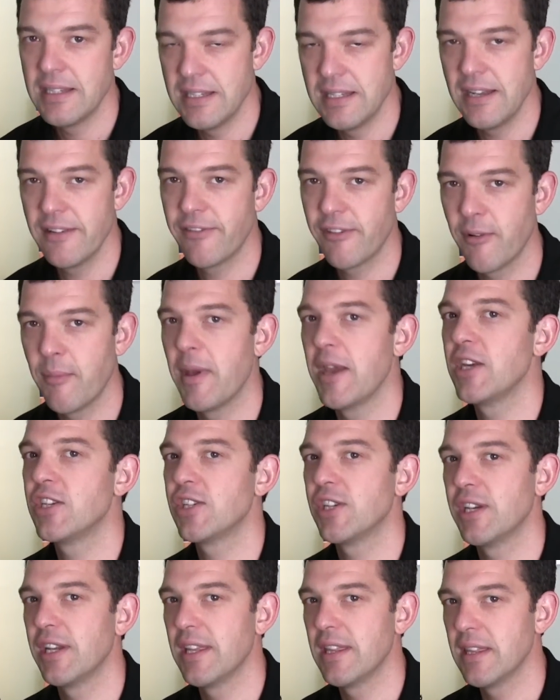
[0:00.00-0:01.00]

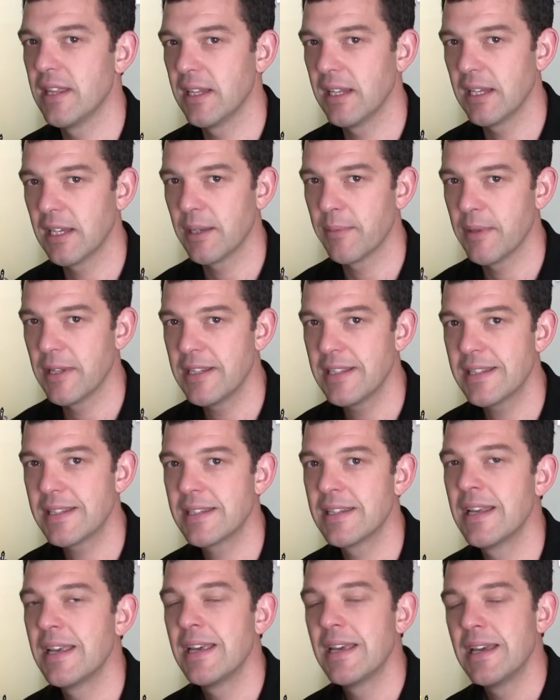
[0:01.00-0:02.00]
deformation in the
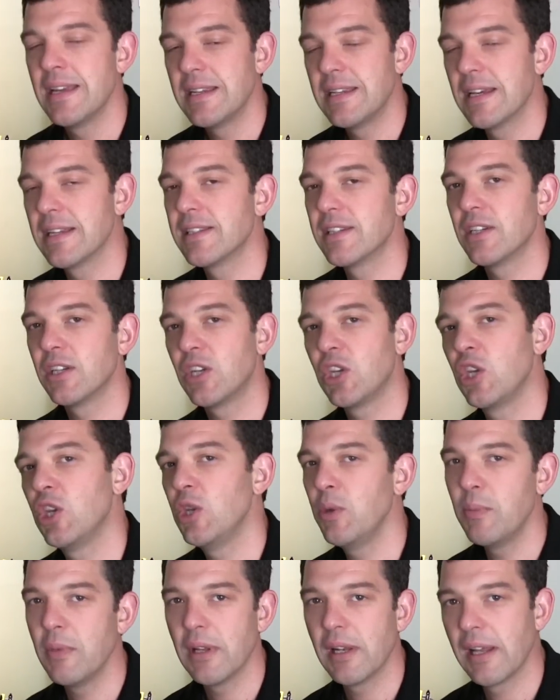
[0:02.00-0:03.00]
ligaments doesn't
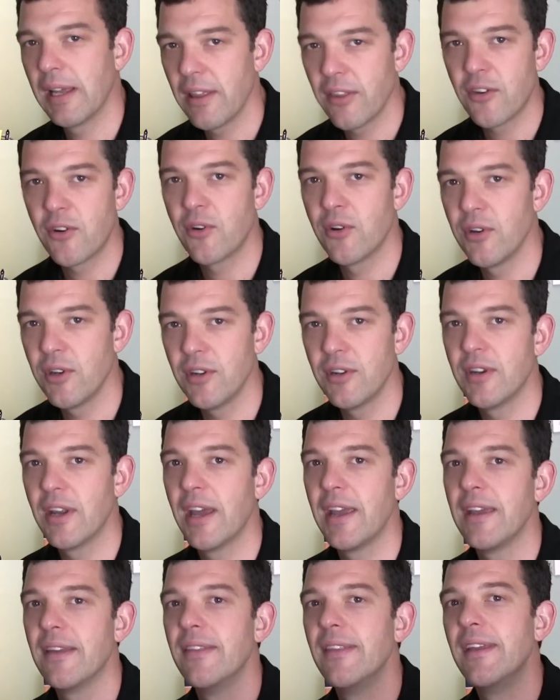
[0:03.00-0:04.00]
accumulate through your
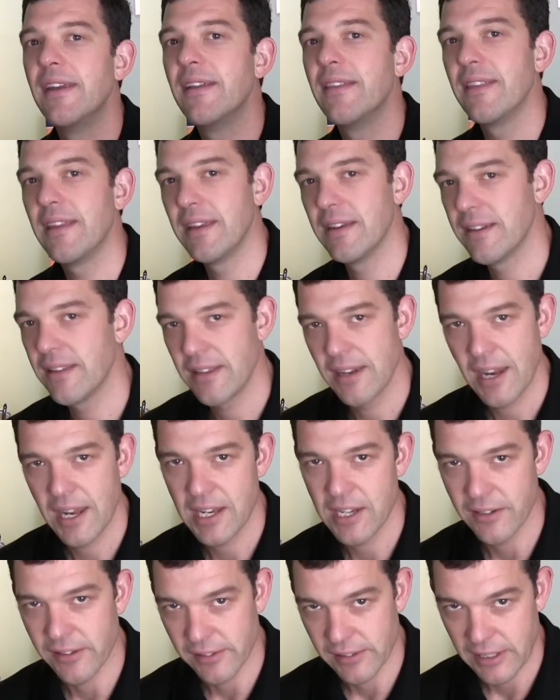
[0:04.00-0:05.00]
day, and then at the end of the day
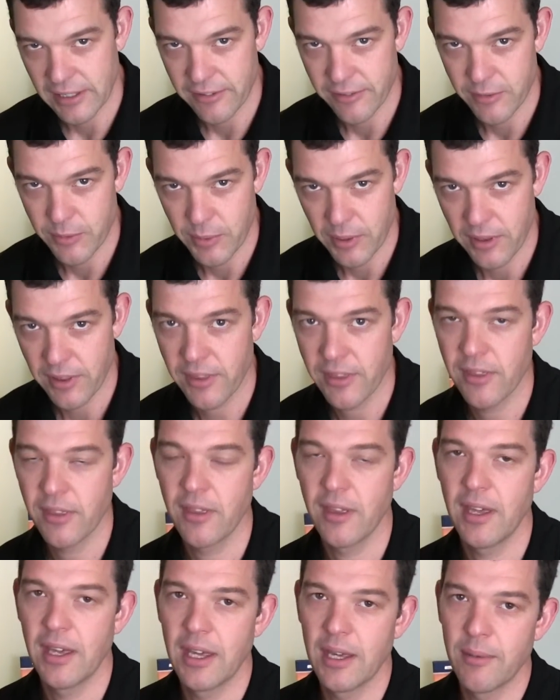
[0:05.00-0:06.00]
you're left with
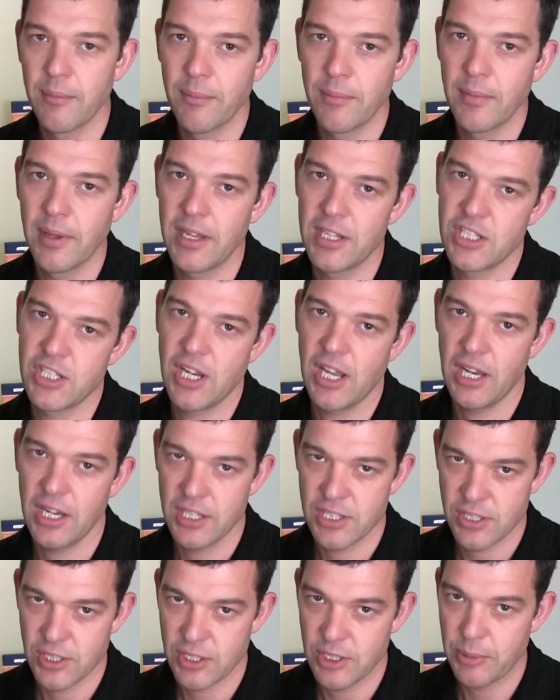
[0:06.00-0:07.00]
a
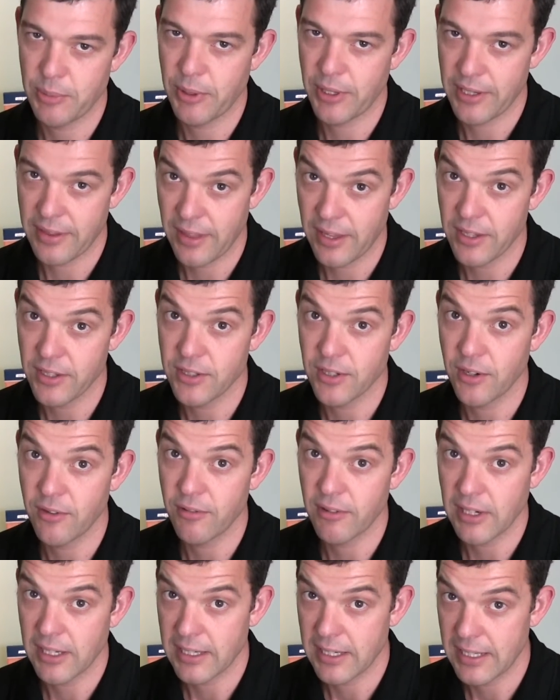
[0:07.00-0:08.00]
challenge on your body that you
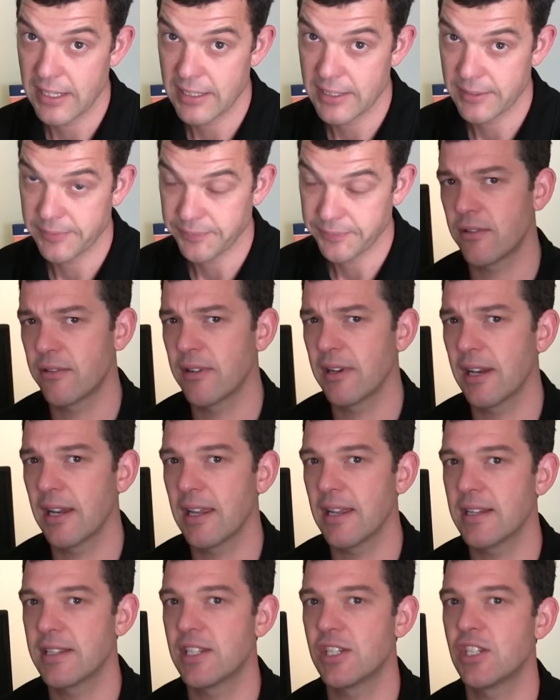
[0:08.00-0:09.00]
don't really need. So
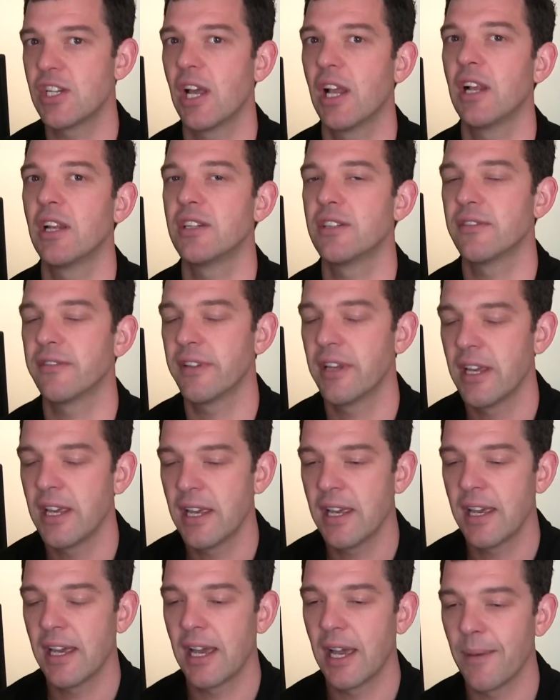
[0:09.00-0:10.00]
really it's a challenge of
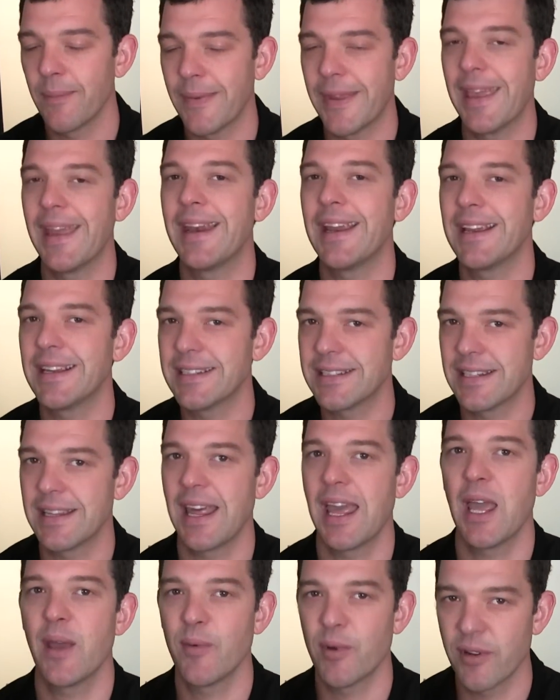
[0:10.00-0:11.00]
getting into
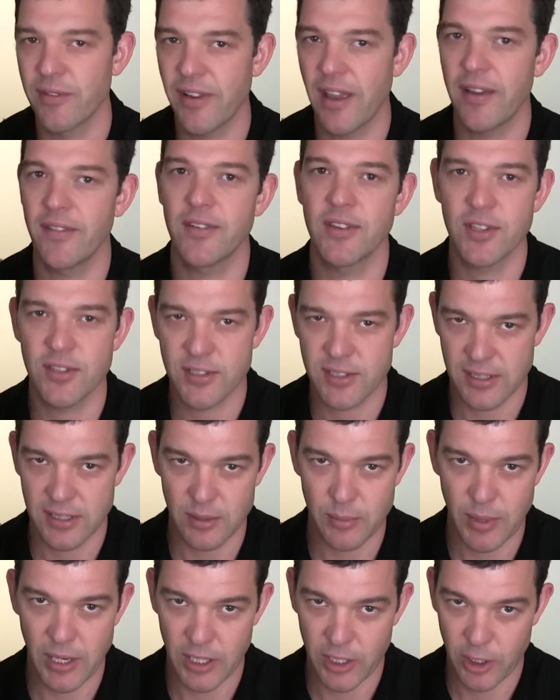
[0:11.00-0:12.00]
the habit of having those
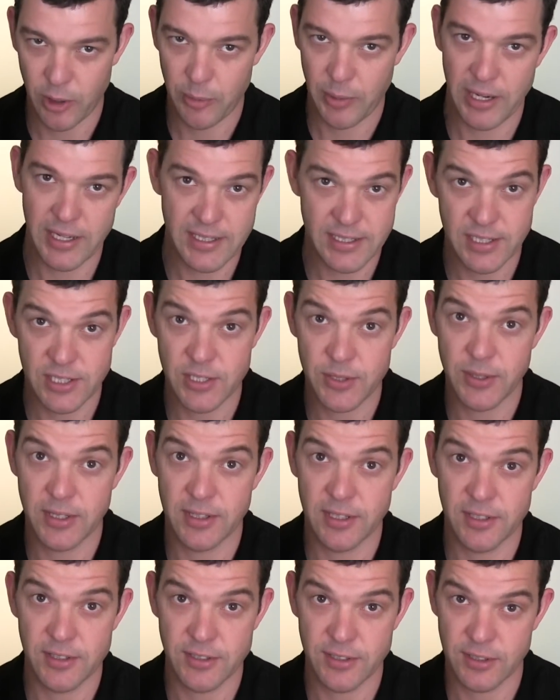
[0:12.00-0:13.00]
little micro breaks and
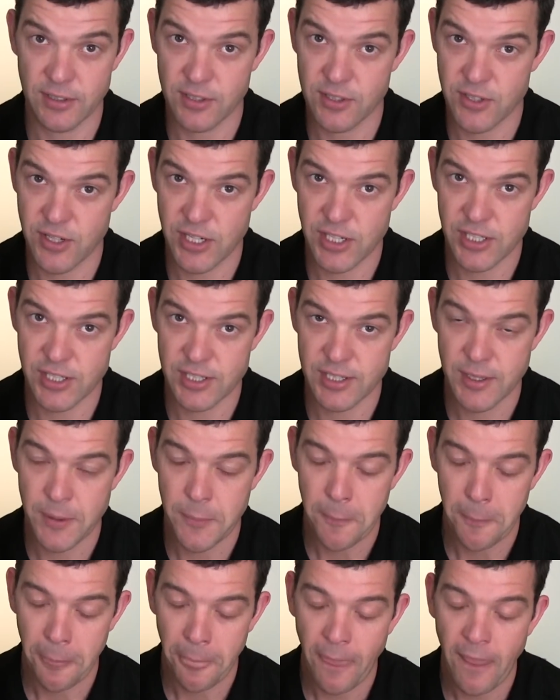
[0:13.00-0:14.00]
doing those little stretches.
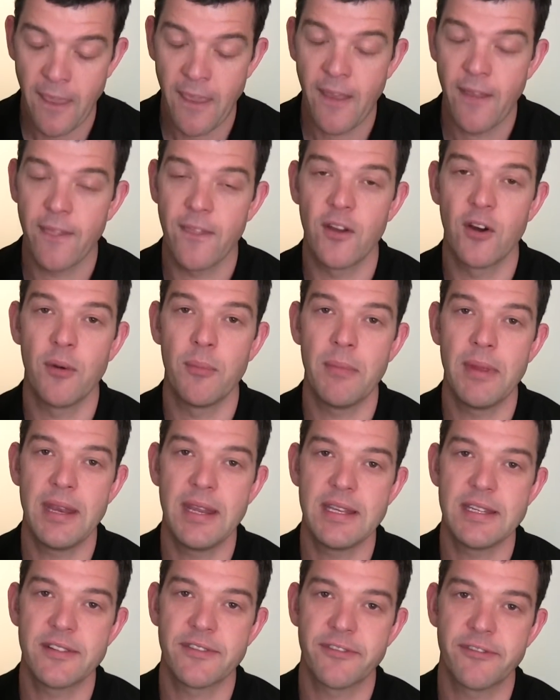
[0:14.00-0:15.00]
There are
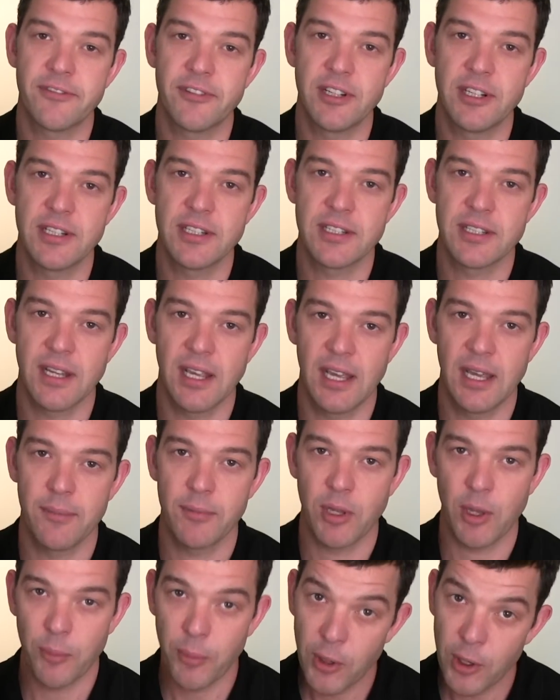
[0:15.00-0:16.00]
many different
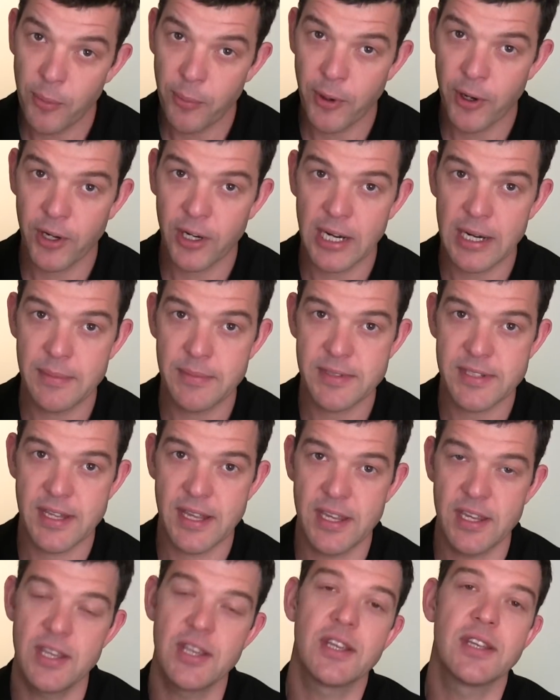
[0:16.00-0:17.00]
computer programs
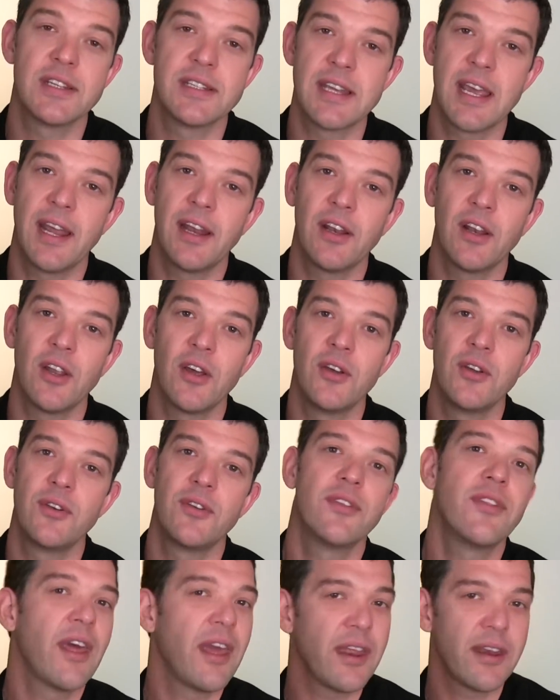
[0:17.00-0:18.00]
that you can
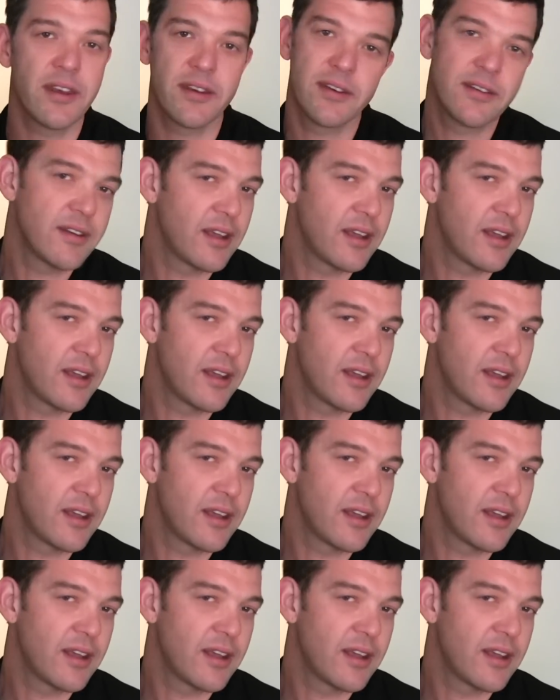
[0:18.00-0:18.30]
download that